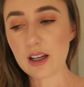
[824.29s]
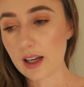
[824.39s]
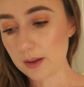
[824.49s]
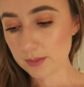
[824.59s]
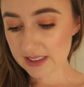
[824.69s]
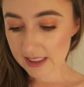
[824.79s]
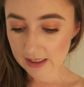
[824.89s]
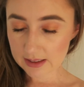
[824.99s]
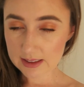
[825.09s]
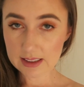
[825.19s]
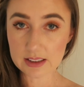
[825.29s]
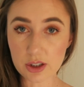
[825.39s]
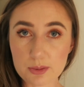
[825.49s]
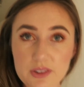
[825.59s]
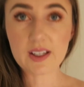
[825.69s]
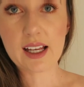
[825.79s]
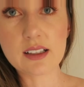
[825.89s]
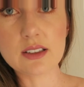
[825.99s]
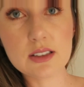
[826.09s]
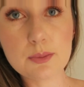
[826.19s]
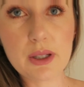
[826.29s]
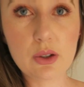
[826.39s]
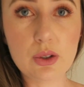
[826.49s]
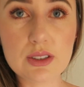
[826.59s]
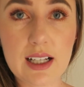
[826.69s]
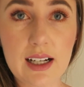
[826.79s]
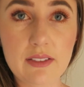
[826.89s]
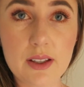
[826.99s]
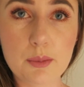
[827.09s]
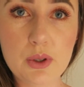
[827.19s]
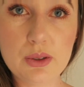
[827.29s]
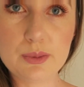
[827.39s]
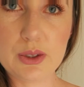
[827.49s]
scents in terms of candles, because I love them. Oh,